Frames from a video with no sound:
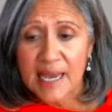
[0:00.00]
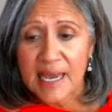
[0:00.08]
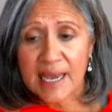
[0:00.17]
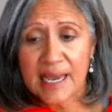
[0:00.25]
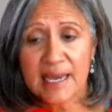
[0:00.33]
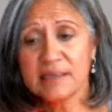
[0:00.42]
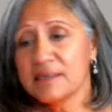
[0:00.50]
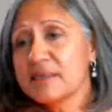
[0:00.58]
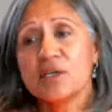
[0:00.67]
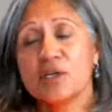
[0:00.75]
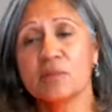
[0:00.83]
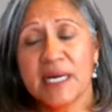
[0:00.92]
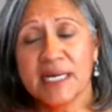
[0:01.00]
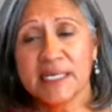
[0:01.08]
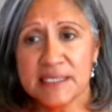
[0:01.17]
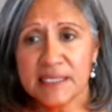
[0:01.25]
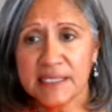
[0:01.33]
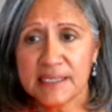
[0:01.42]
And, my
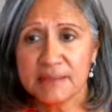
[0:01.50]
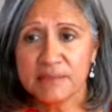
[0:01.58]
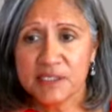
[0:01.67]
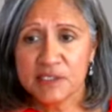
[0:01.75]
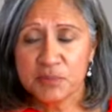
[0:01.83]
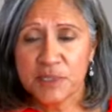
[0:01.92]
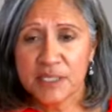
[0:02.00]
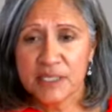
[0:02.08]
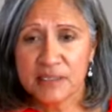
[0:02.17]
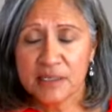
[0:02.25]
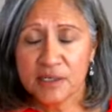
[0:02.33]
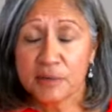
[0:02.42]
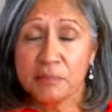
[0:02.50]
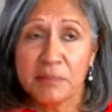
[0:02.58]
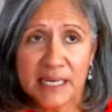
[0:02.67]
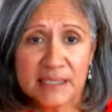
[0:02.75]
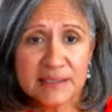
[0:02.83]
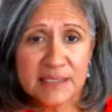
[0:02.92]
team has been,
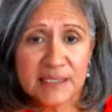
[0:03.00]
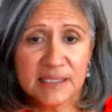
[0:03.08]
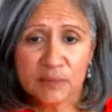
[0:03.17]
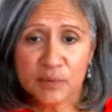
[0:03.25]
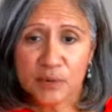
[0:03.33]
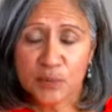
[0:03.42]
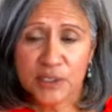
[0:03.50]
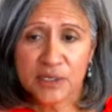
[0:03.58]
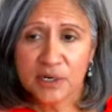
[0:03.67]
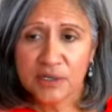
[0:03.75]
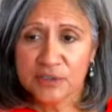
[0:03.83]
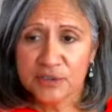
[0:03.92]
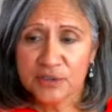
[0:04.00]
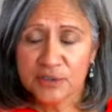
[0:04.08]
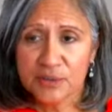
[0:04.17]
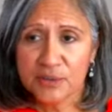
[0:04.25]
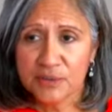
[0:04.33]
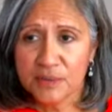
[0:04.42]
amazing with regard
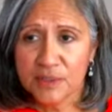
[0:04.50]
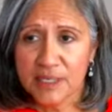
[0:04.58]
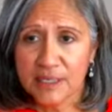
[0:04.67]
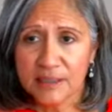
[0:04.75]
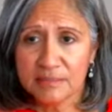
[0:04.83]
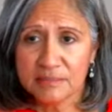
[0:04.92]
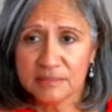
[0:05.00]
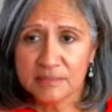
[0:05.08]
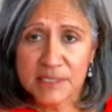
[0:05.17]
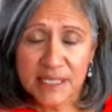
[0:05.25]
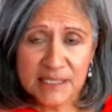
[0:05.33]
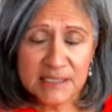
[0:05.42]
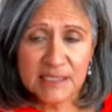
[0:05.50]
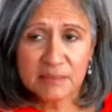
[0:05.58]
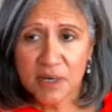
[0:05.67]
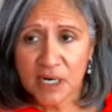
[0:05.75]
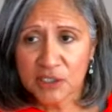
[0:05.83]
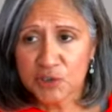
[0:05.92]
to testing
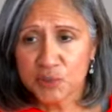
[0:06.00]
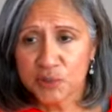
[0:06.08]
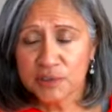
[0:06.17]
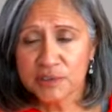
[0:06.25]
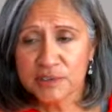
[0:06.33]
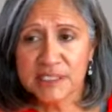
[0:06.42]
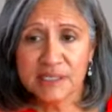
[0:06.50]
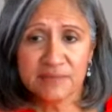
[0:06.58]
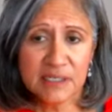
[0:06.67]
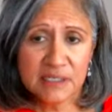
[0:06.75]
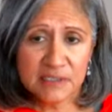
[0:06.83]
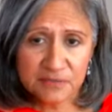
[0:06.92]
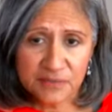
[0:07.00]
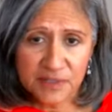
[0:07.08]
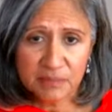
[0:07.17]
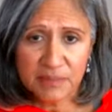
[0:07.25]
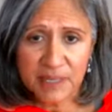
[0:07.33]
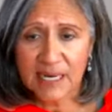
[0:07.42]
modules, giving us
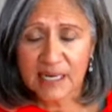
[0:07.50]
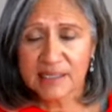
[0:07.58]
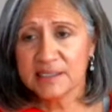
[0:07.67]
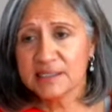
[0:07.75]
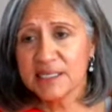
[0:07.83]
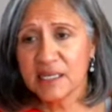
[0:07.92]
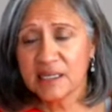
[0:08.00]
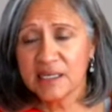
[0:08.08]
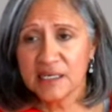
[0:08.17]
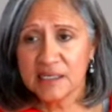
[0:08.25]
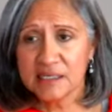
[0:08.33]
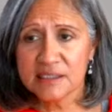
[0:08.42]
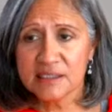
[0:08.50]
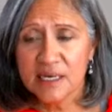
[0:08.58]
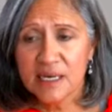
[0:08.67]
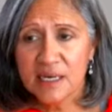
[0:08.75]
feedback and telling us